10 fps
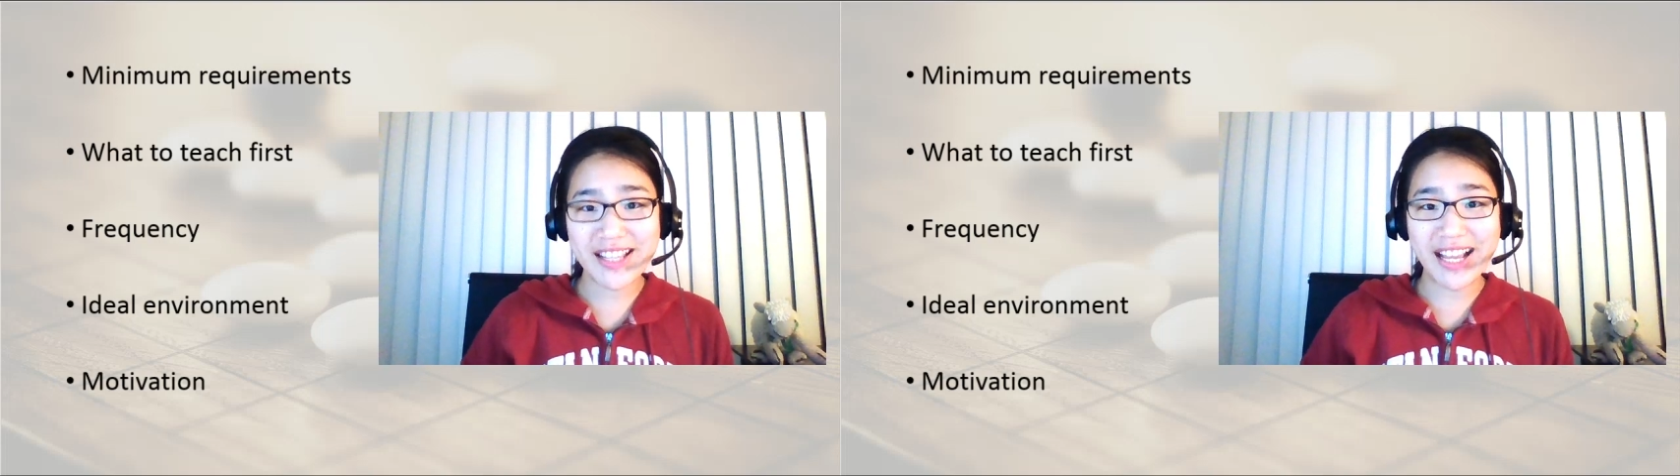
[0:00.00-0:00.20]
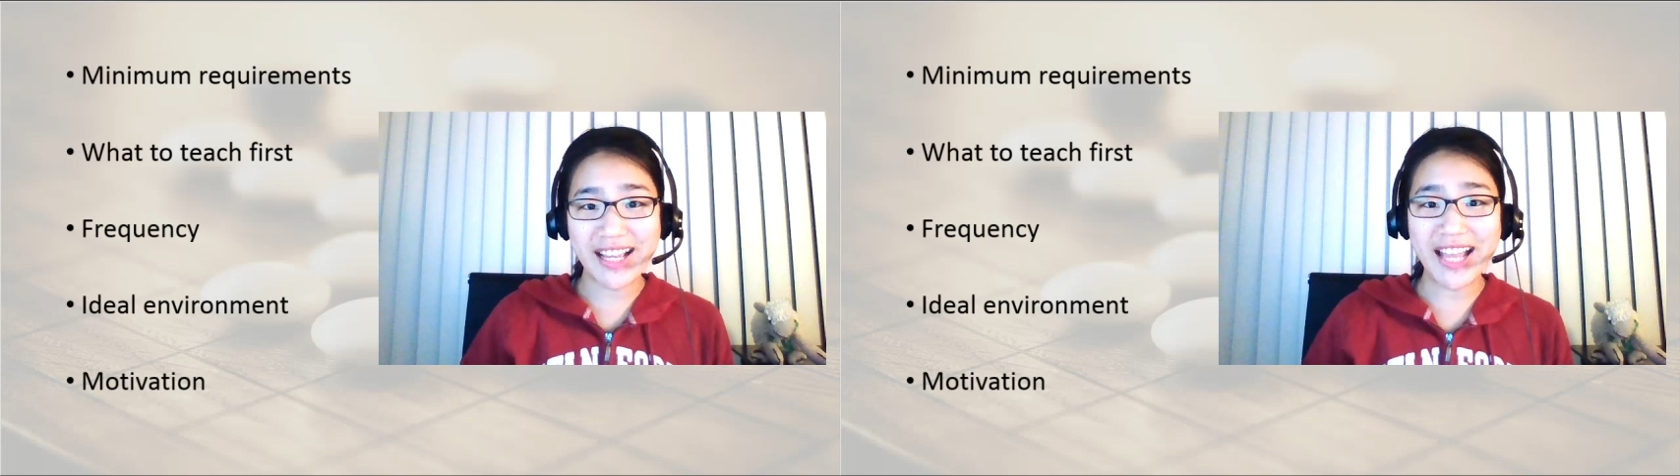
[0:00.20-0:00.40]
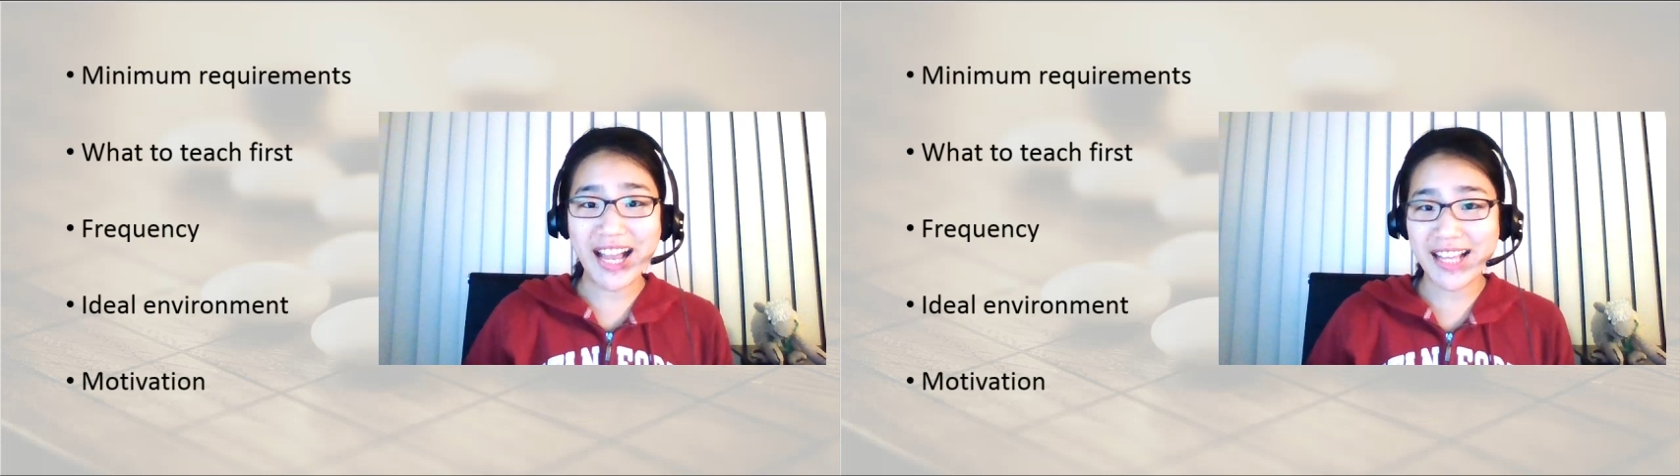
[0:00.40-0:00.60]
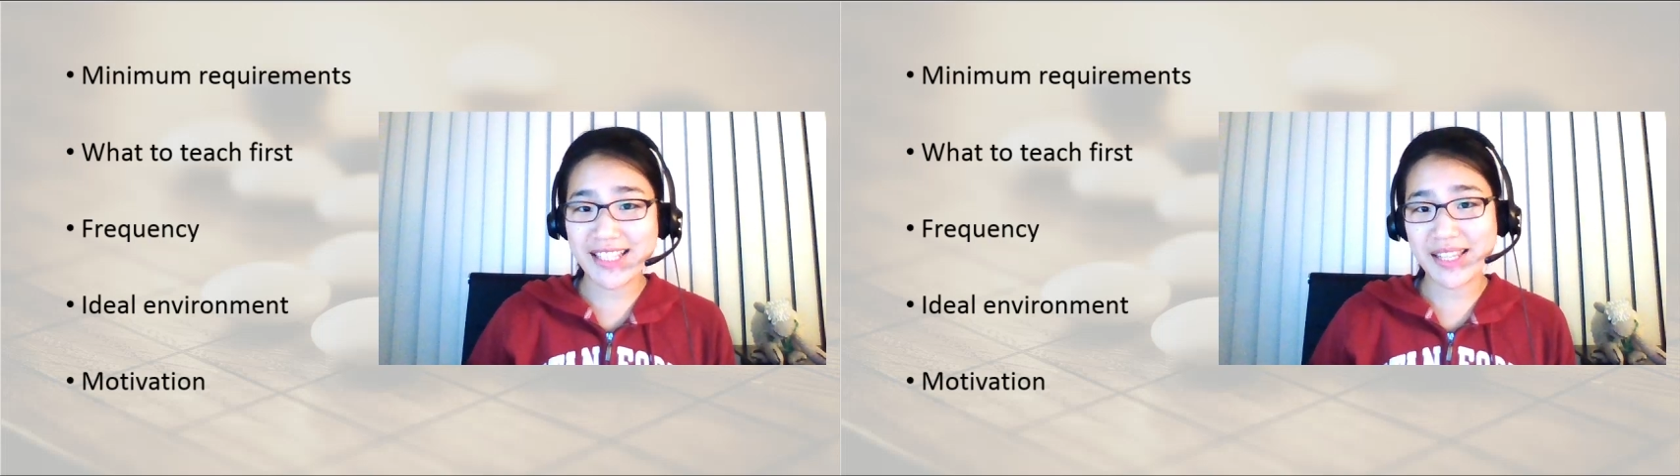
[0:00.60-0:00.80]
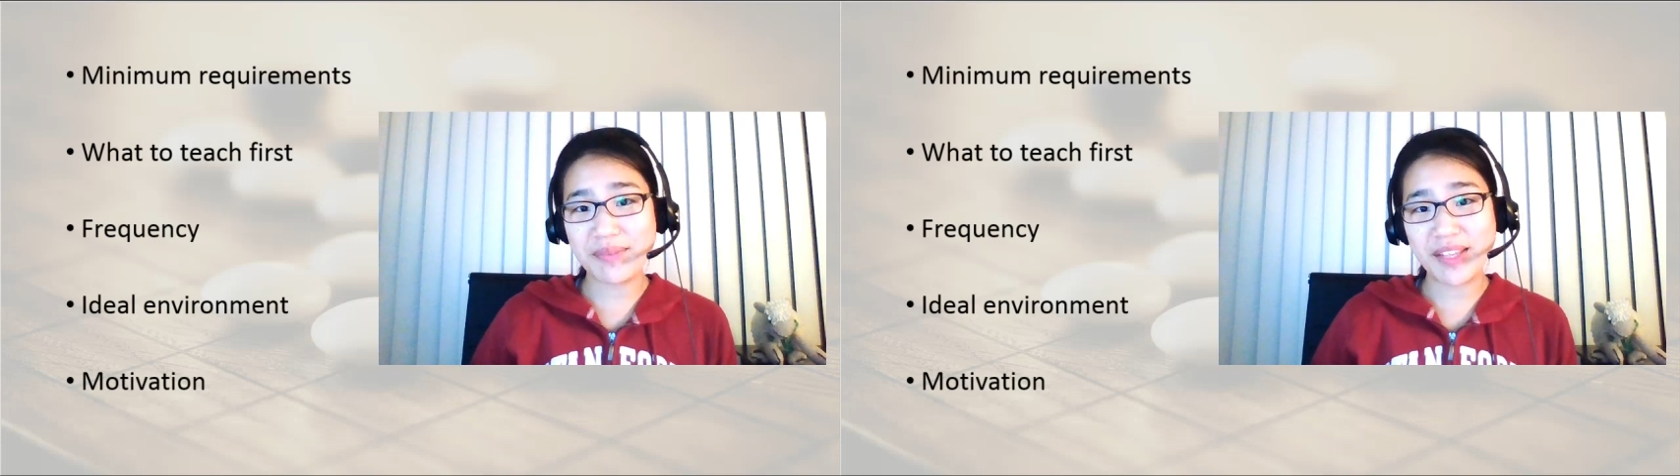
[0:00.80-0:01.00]
I asked
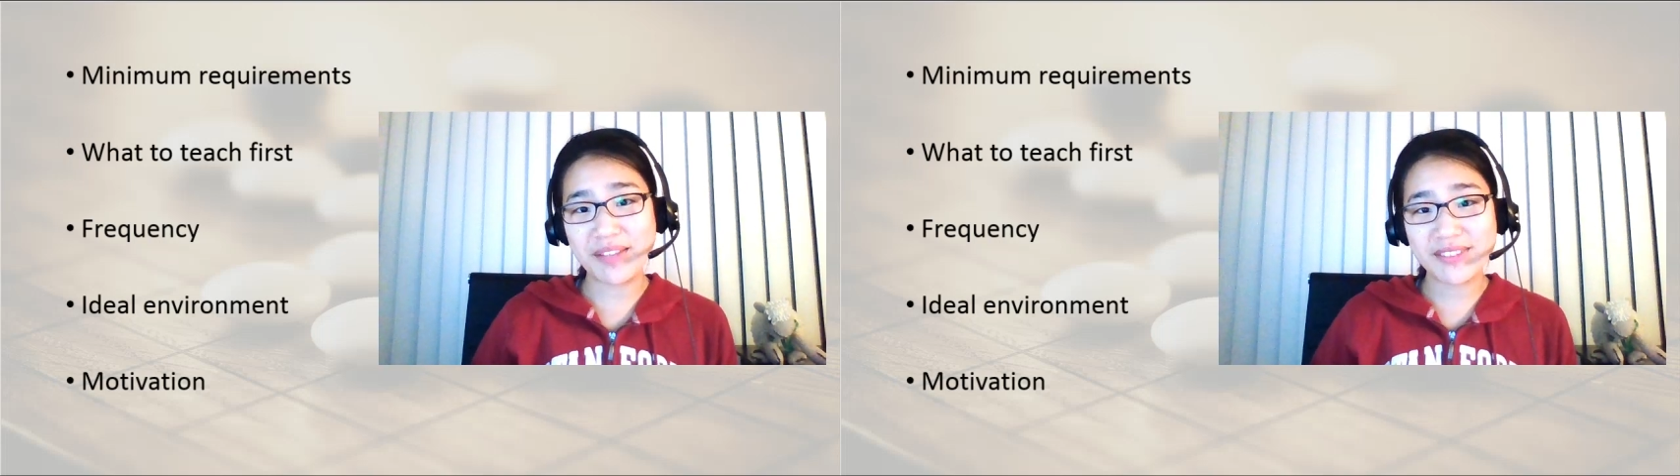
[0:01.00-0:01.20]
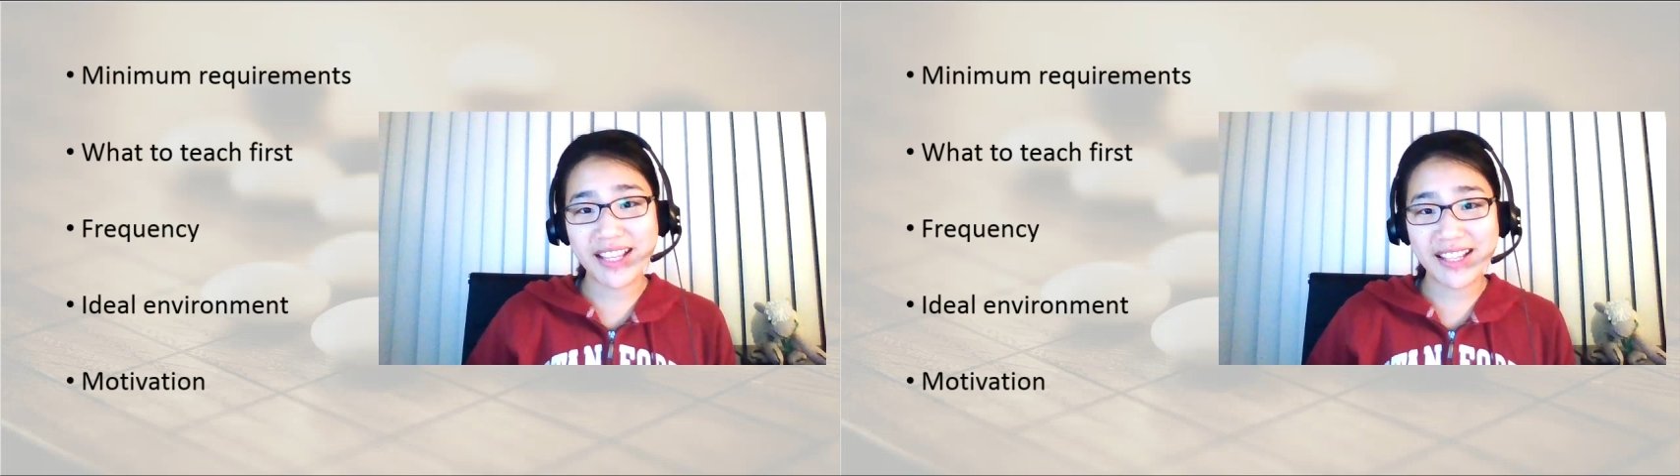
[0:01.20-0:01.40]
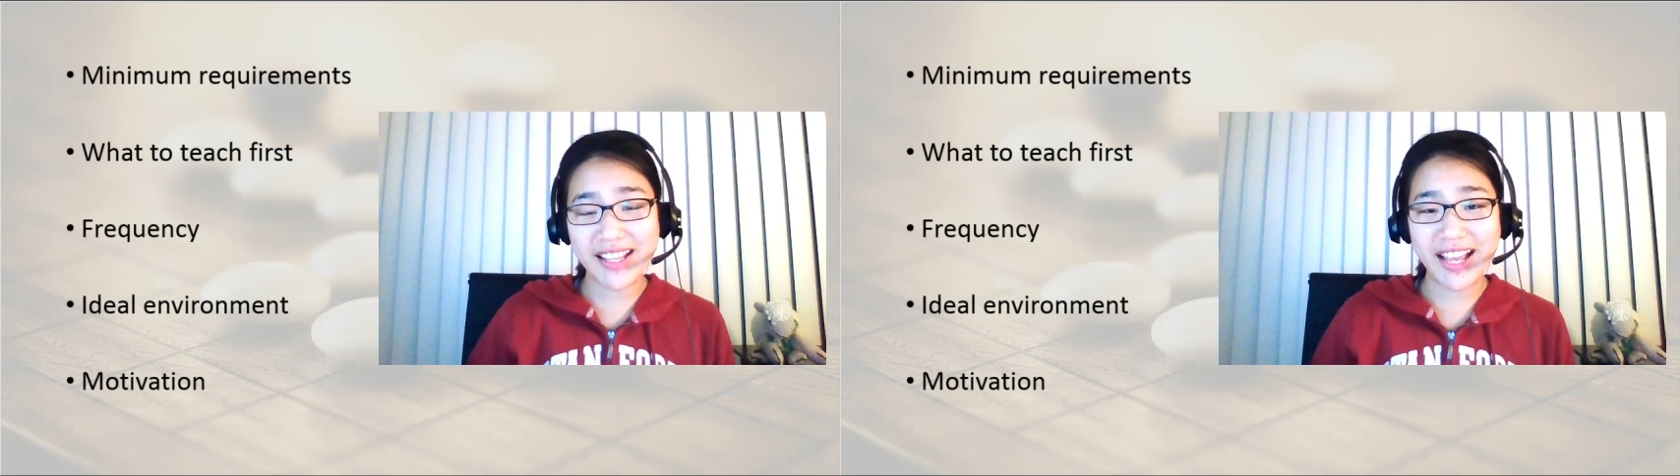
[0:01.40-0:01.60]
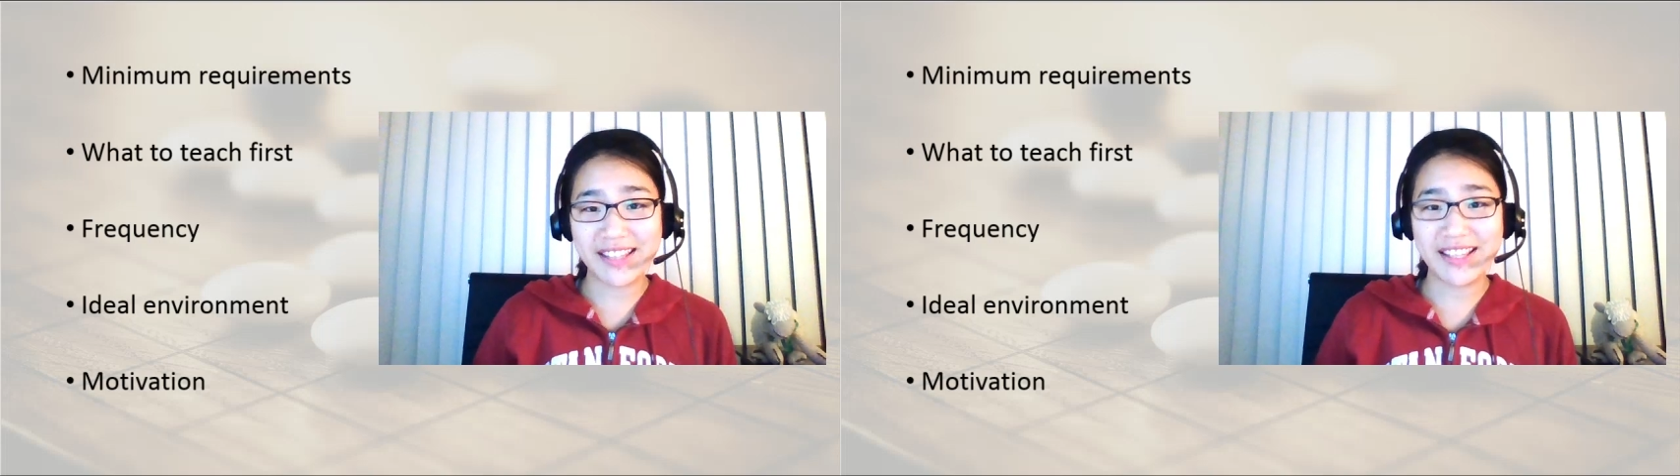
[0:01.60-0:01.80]
them if they had